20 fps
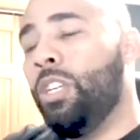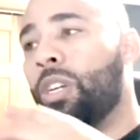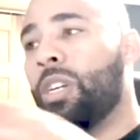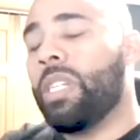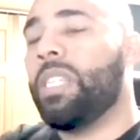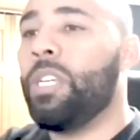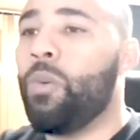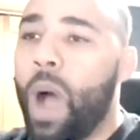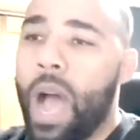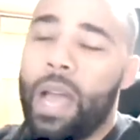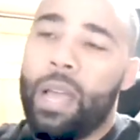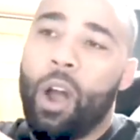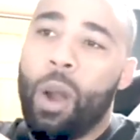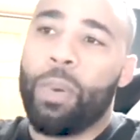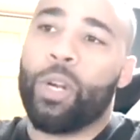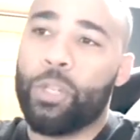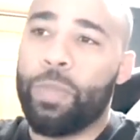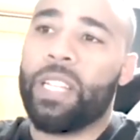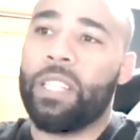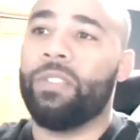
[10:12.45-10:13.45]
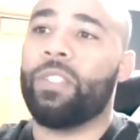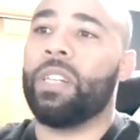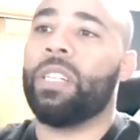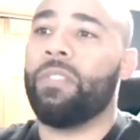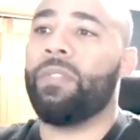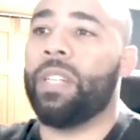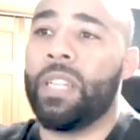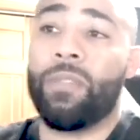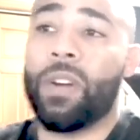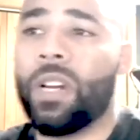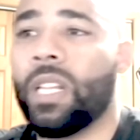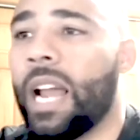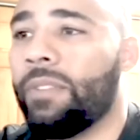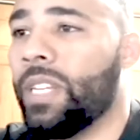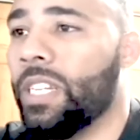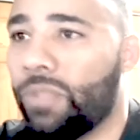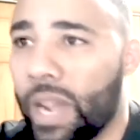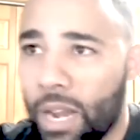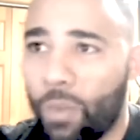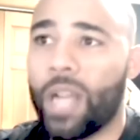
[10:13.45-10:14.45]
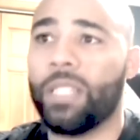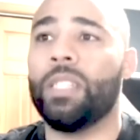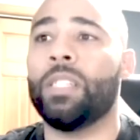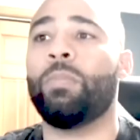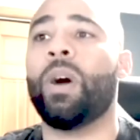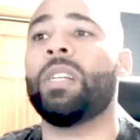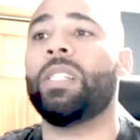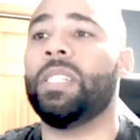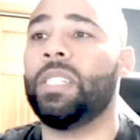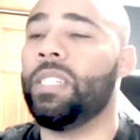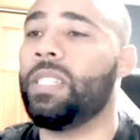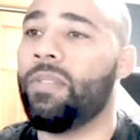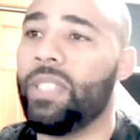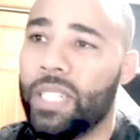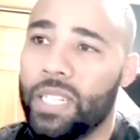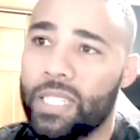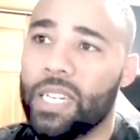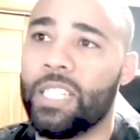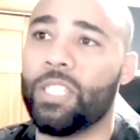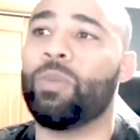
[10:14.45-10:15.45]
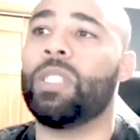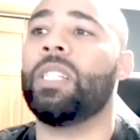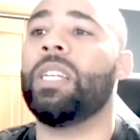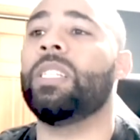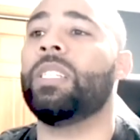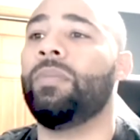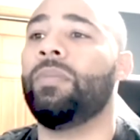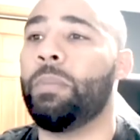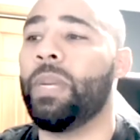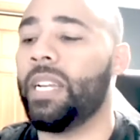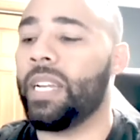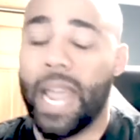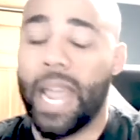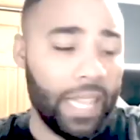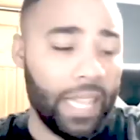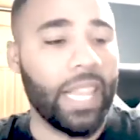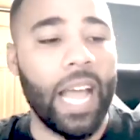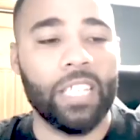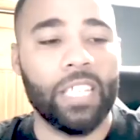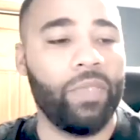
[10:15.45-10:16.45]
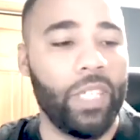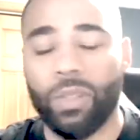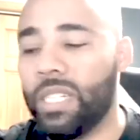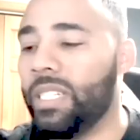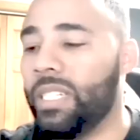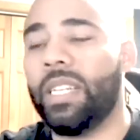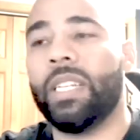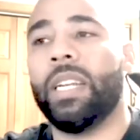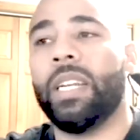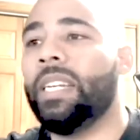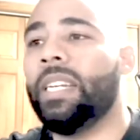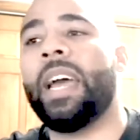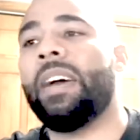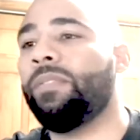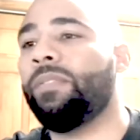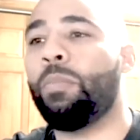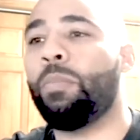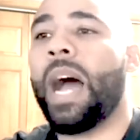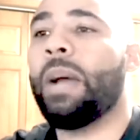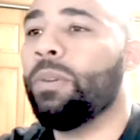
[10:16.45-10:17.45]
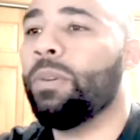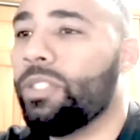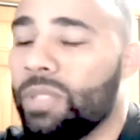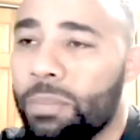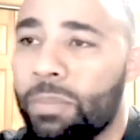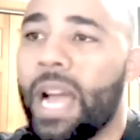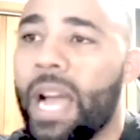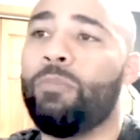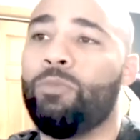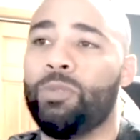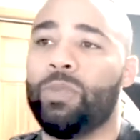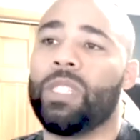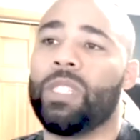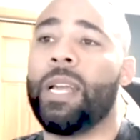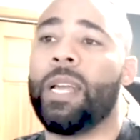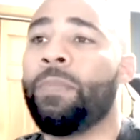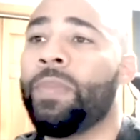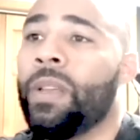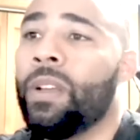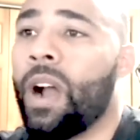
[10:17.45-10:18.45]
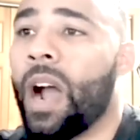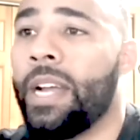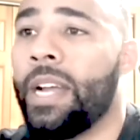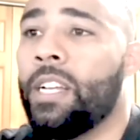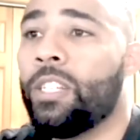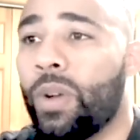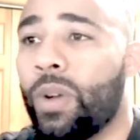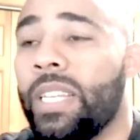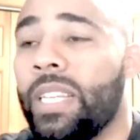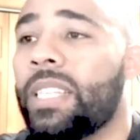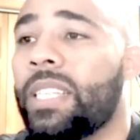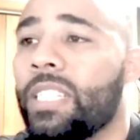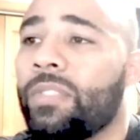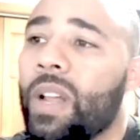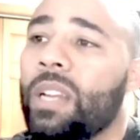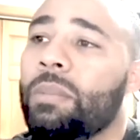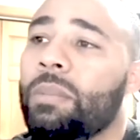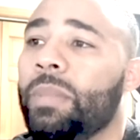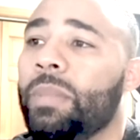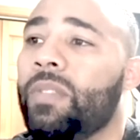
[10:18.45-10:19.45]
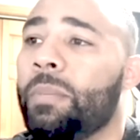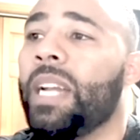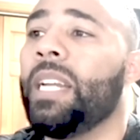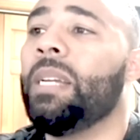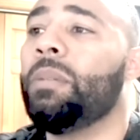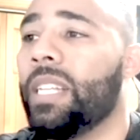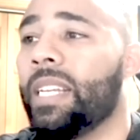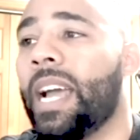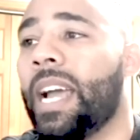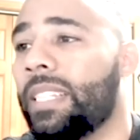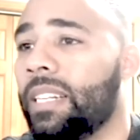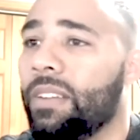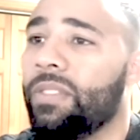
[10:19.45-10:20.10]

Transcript: to see why our perspectives are different, different on a lot of things. Right now, watch this. Mark 16, 17, 18. I just want to say this in the very beginning. And that last video that he did, he didn't have no Bible to really back up what he was saying. All right. So in these signs shall follow them that believe in my name, shall they cast